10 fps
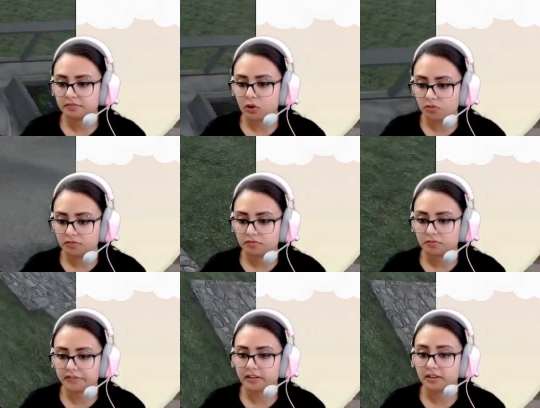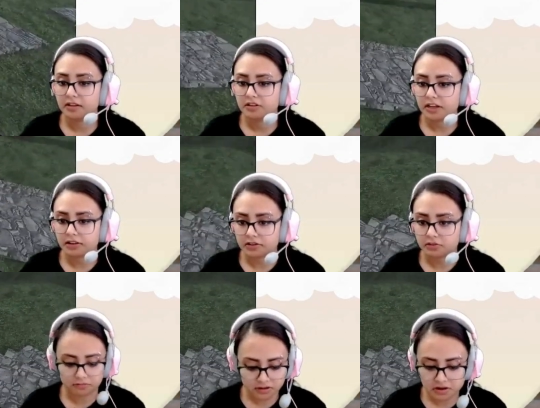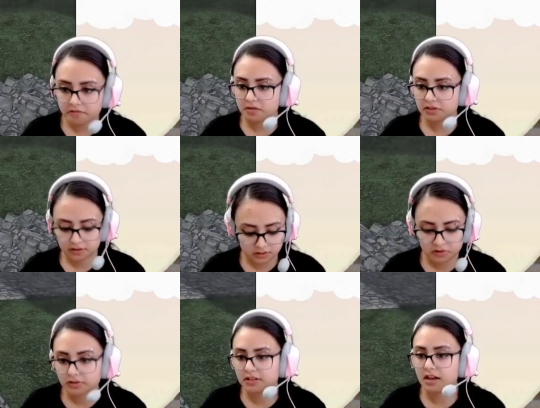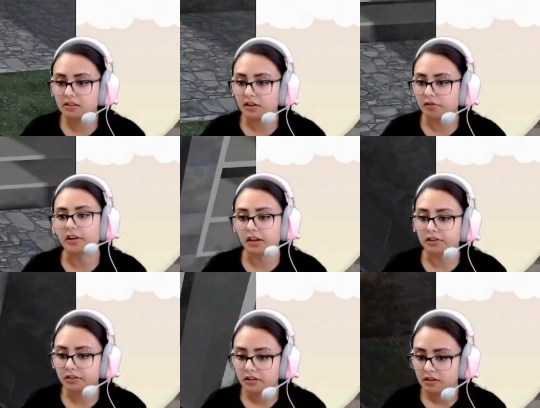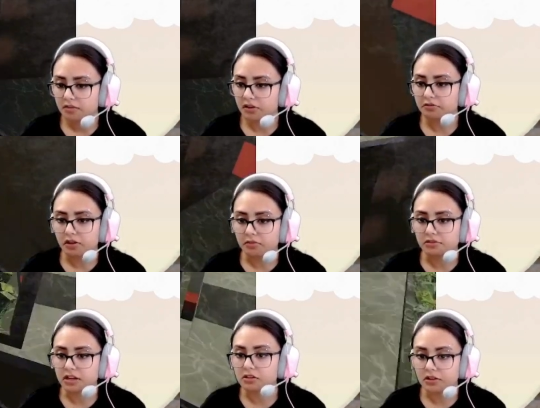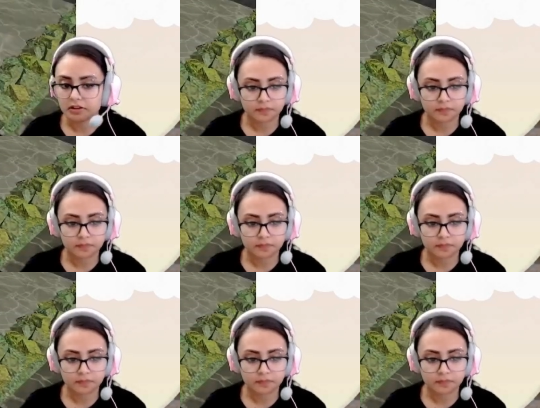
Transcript: Oh, perfect. Check in customer. Well, you know what, Mr. Customer, there's not a lot going on in here, but you're welcome to take a look.